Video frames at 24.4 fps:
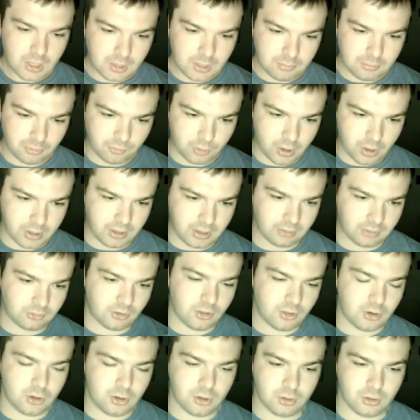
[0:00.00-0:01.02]
before I get
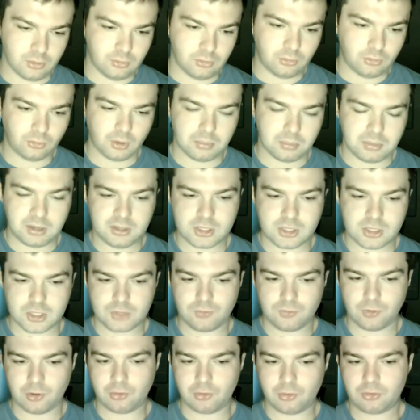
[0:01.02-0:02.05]
to the news, let me
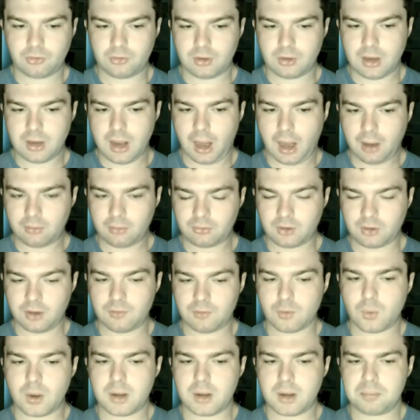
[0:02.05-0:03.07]
just first ask
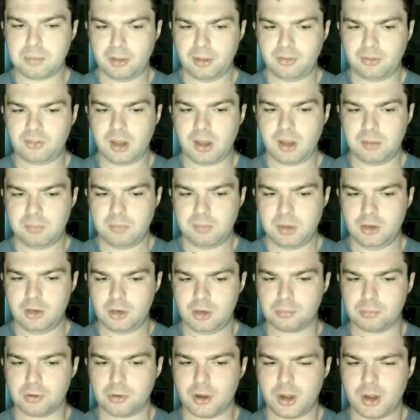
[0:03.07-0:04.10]
everyone to please keep me in
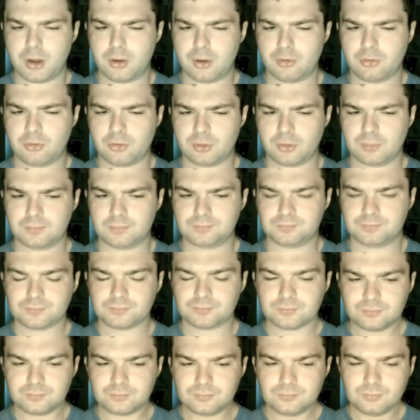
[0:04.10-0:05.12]
your prayers.
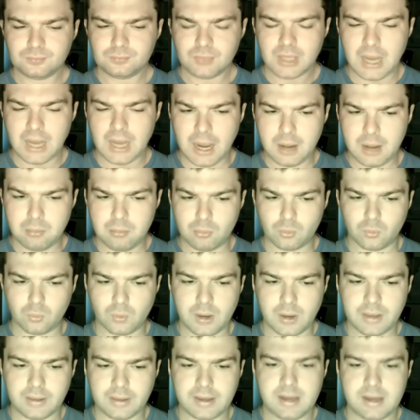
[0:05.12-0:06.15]
I'm
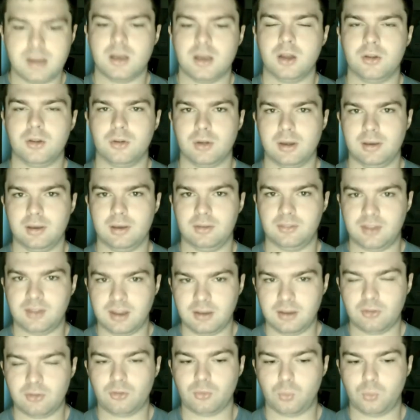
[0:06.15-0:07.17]
really under
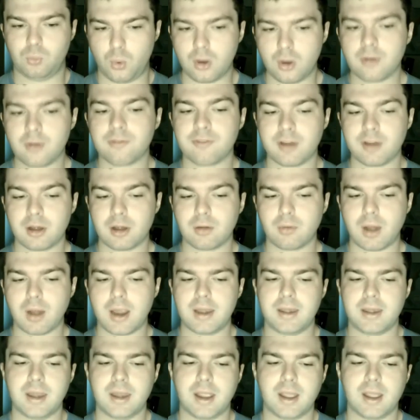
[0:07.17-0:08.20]
intense warfare
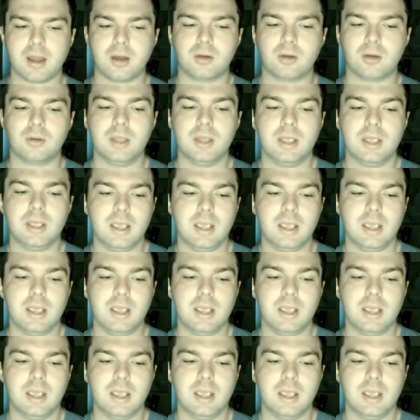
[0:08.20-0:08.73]
right now,